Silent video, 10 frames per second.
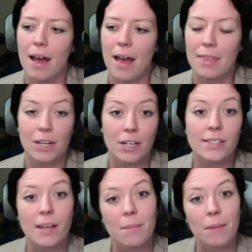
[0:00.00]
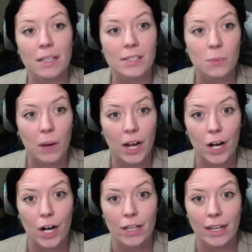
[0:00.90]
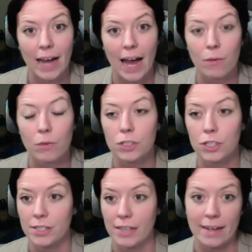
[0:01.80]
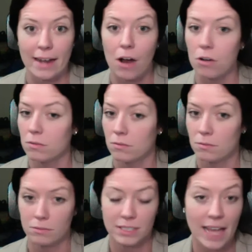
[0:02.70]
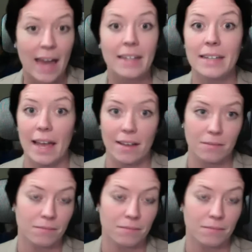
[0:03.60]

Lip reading: And there are some months where like I will just send out 10 a day.